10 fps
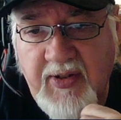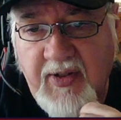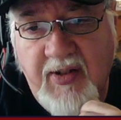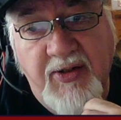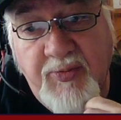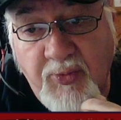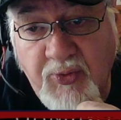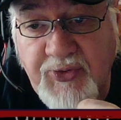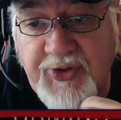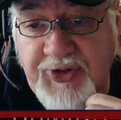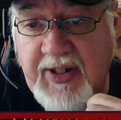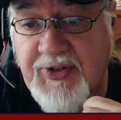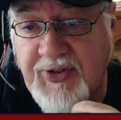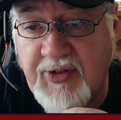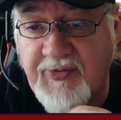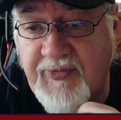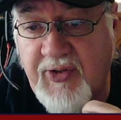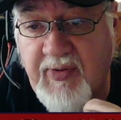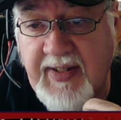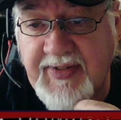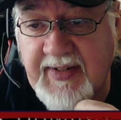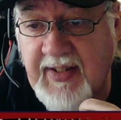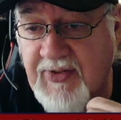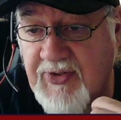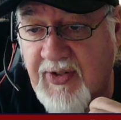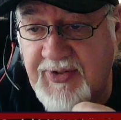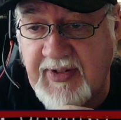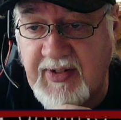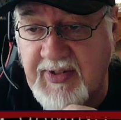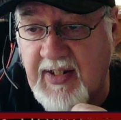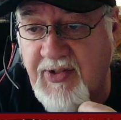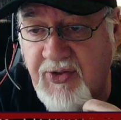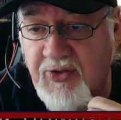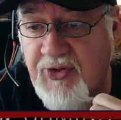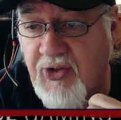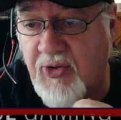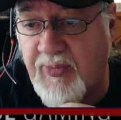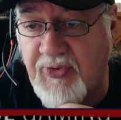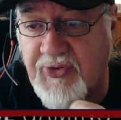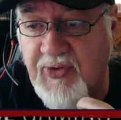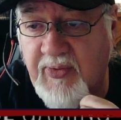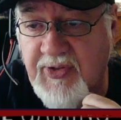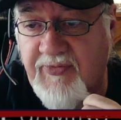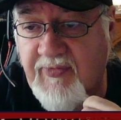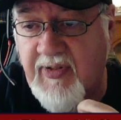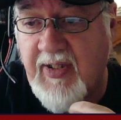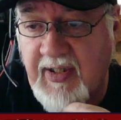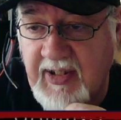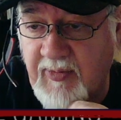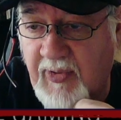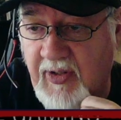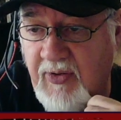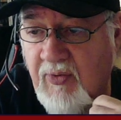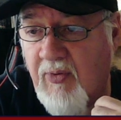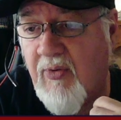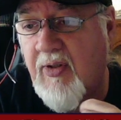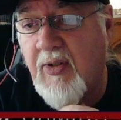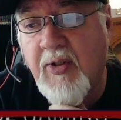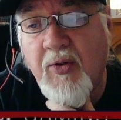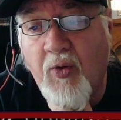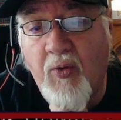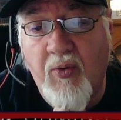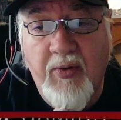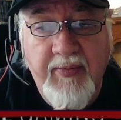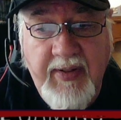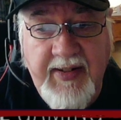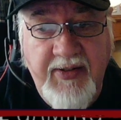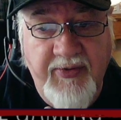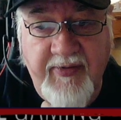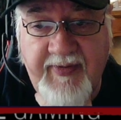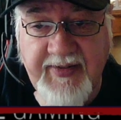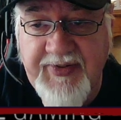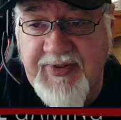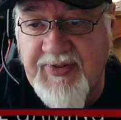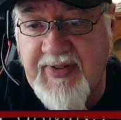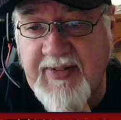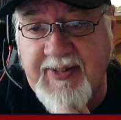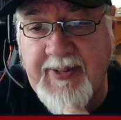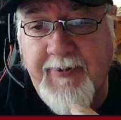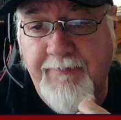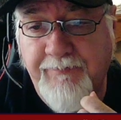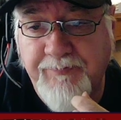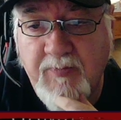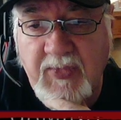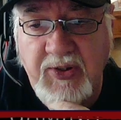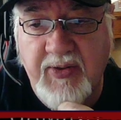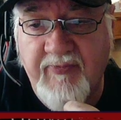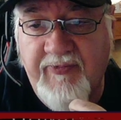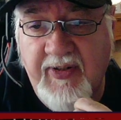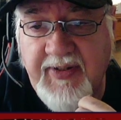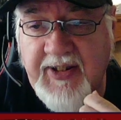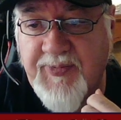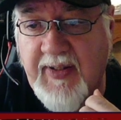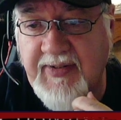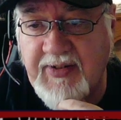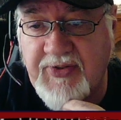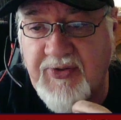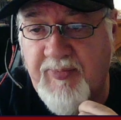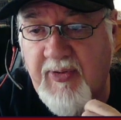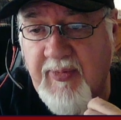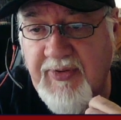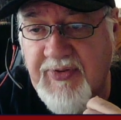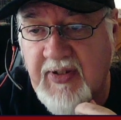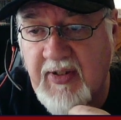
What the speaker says: and more suggestions for creating exciting and dangerous urban sewers for Ibayor or any other fantasy city. You can find the expanded supplement